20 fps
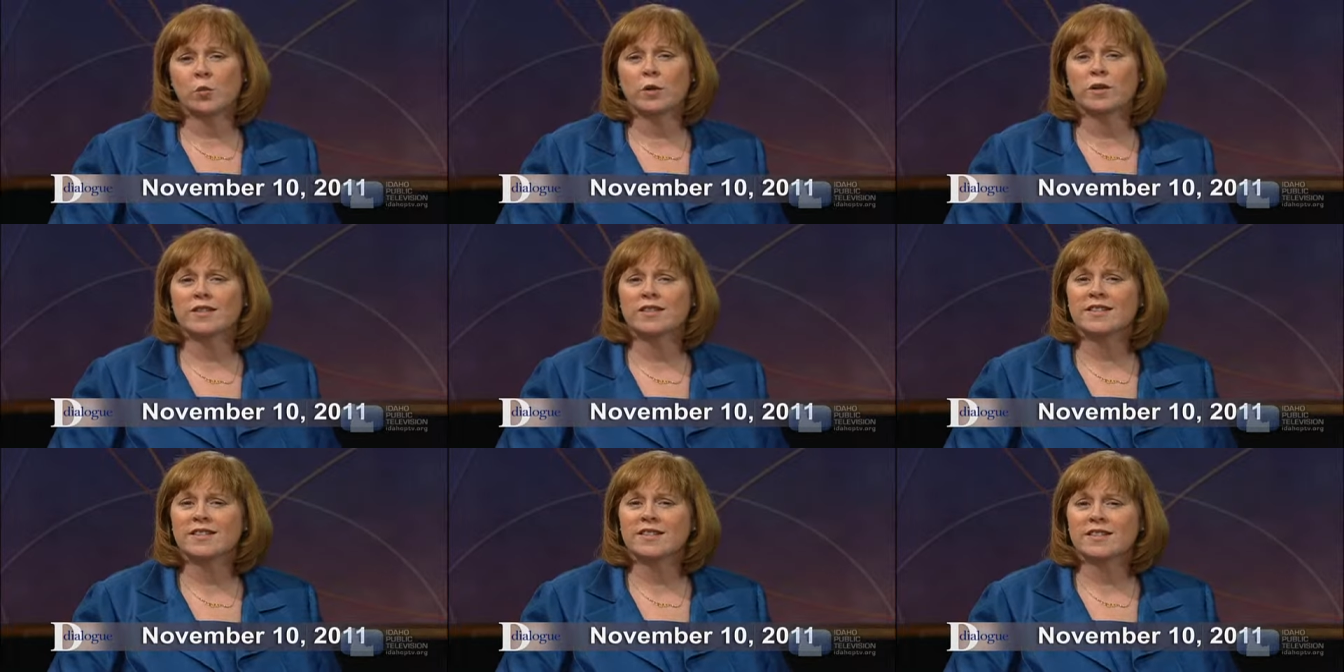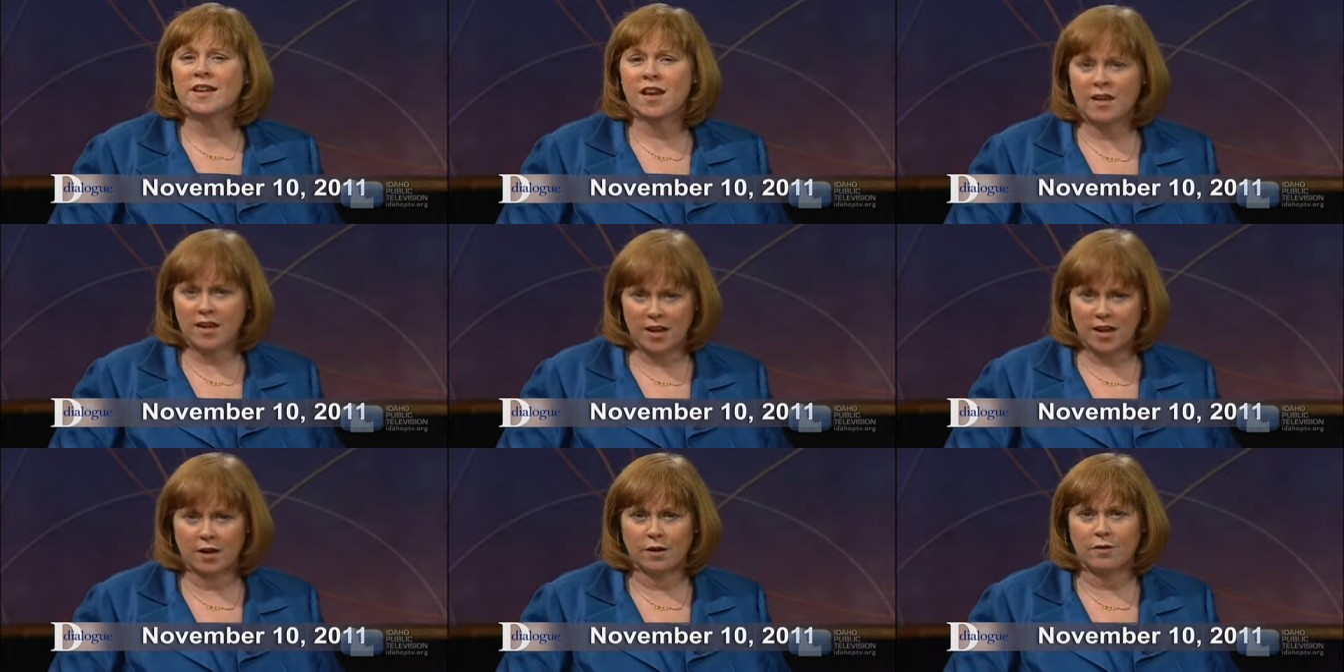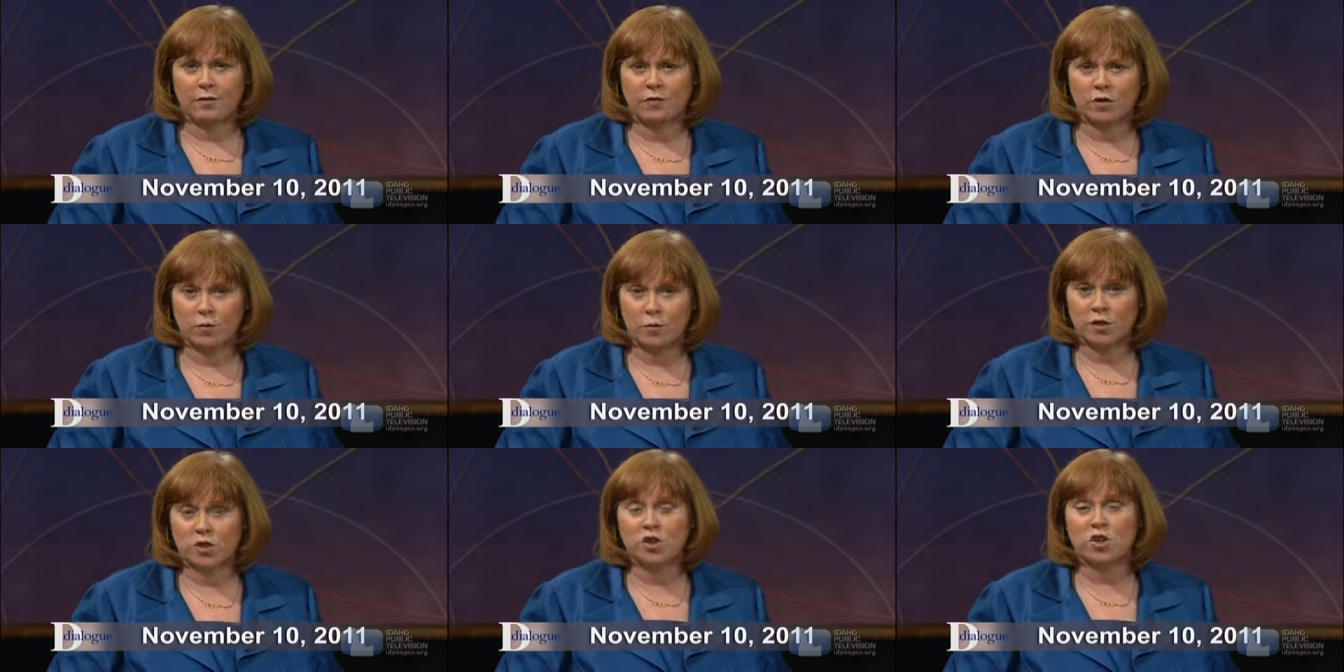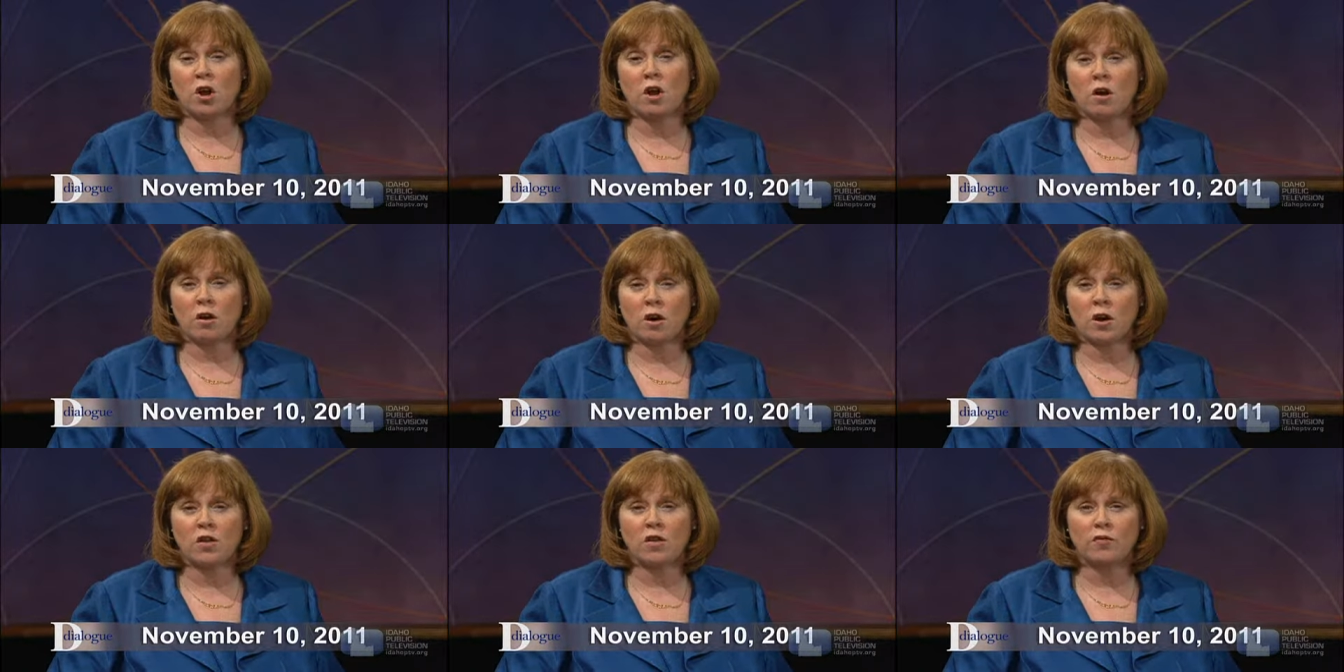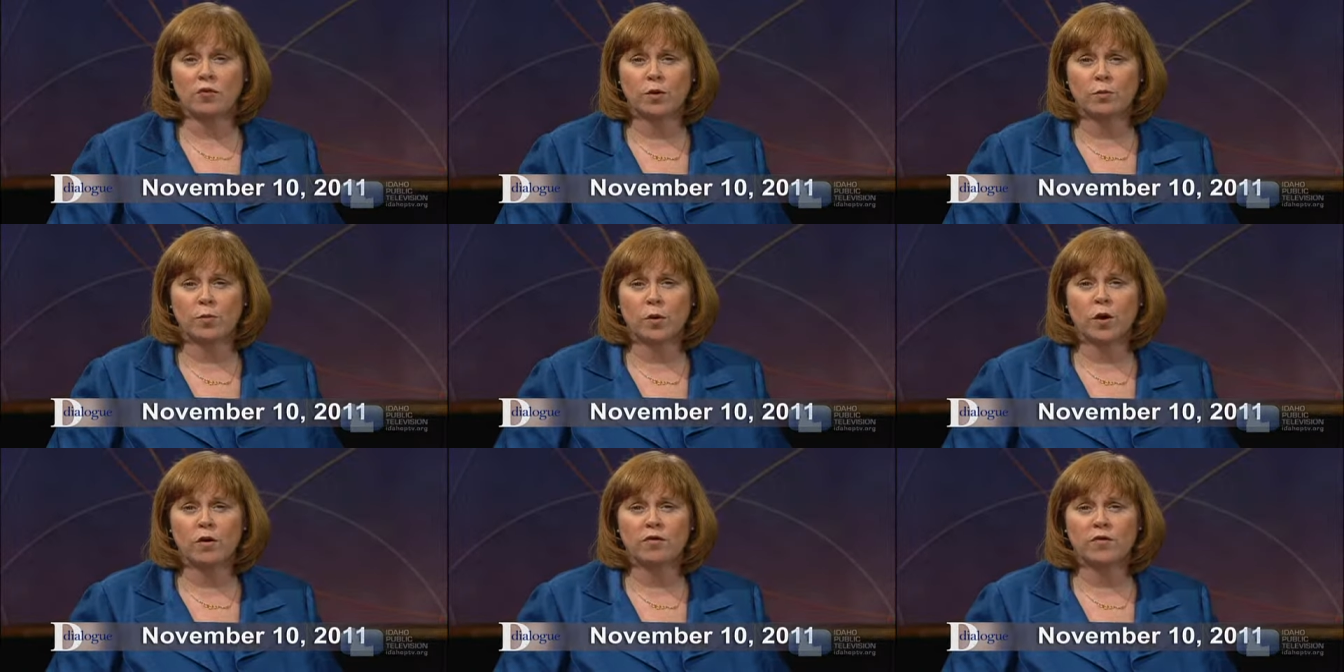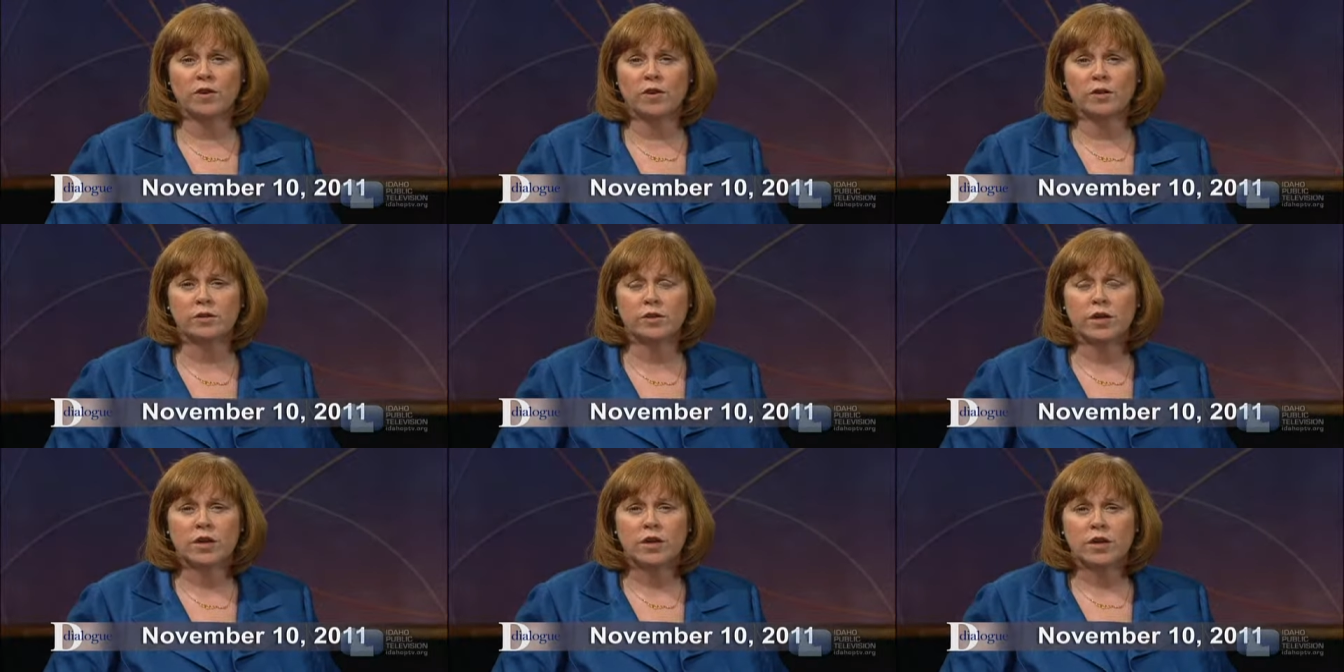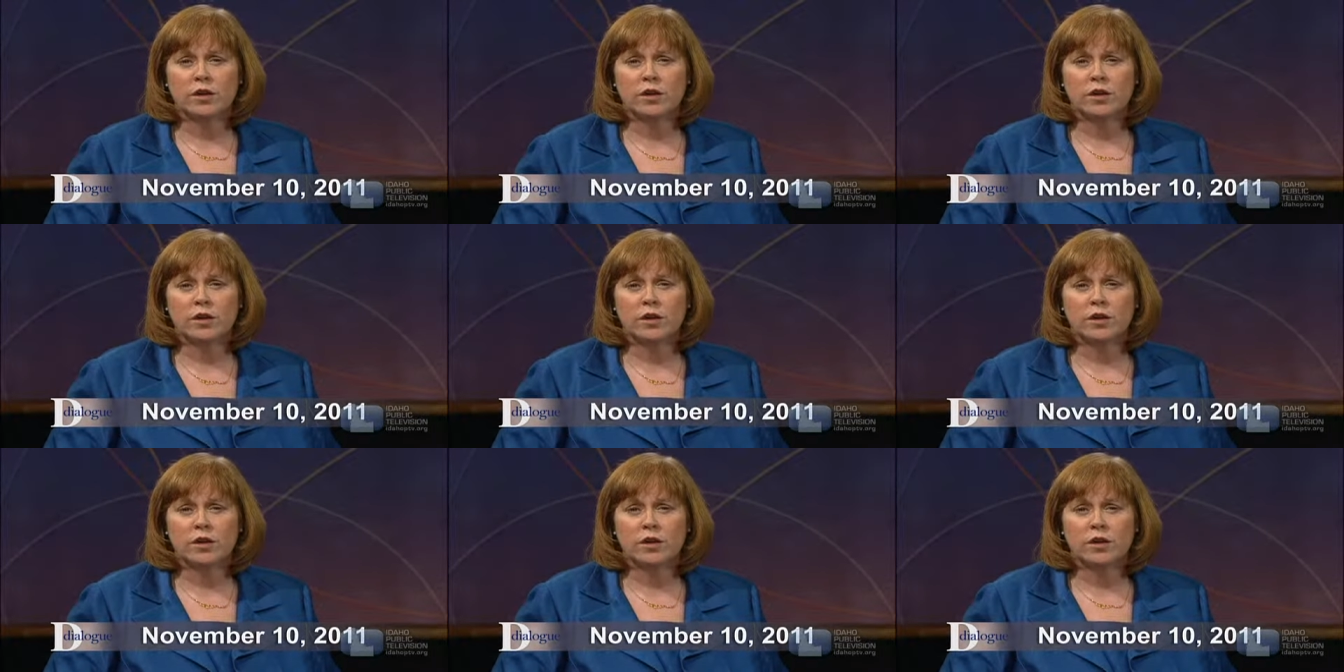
was stunning. From a star on the football field